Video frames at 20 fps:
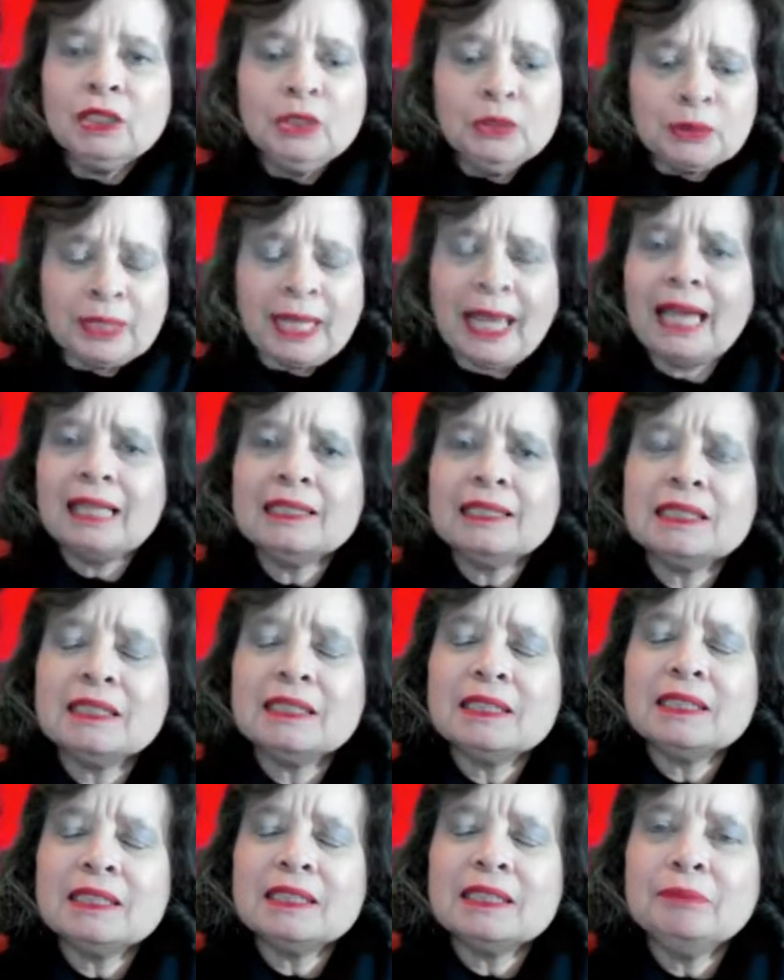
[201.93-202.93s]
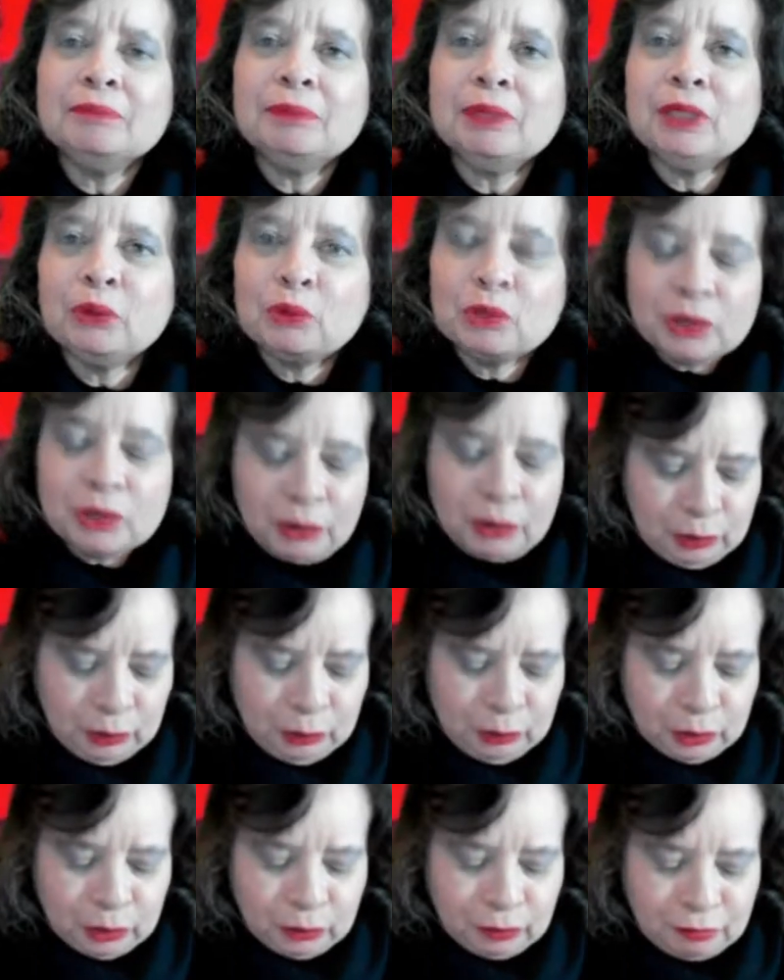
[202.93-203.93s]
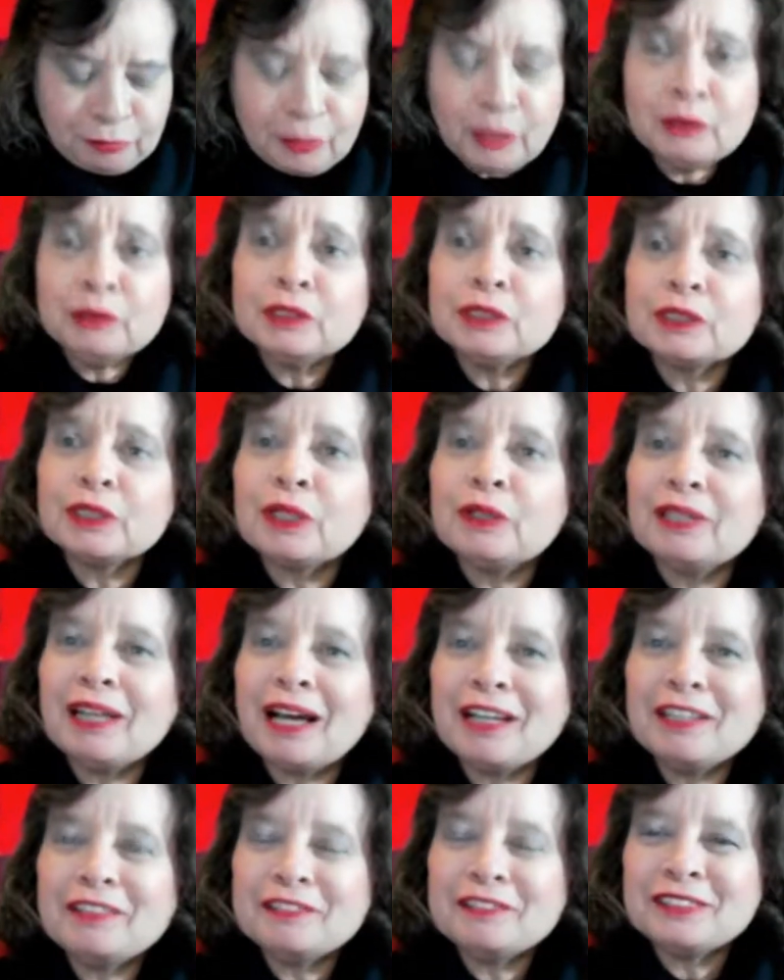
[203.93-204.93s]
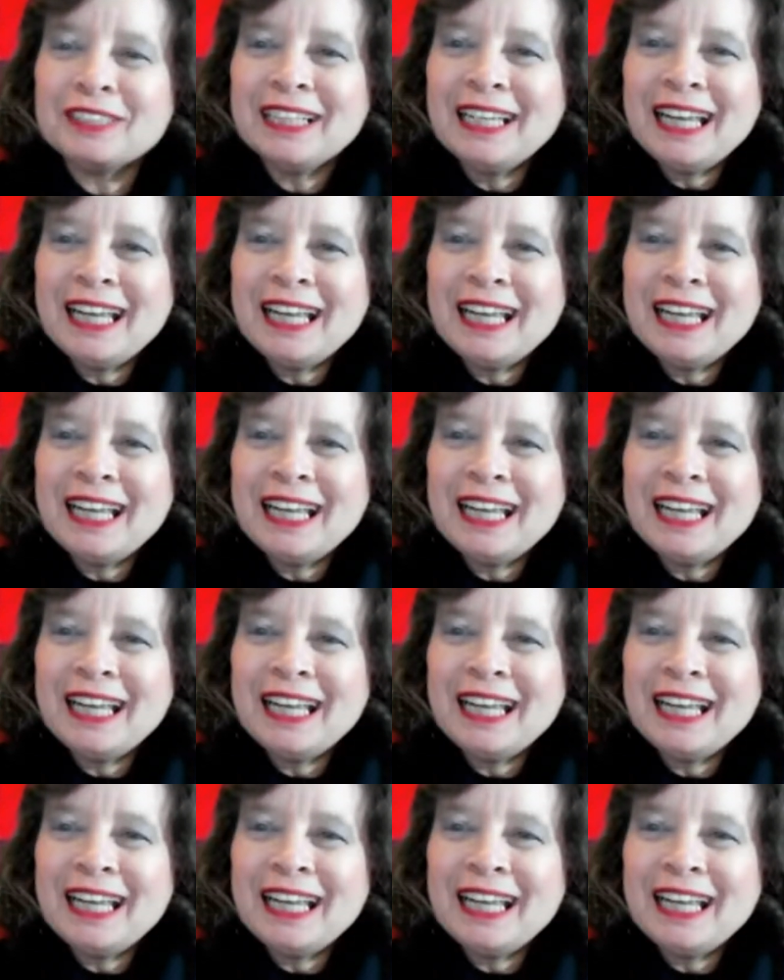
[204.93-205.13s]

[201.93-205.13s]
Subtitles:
You can simply also use your phone to go live.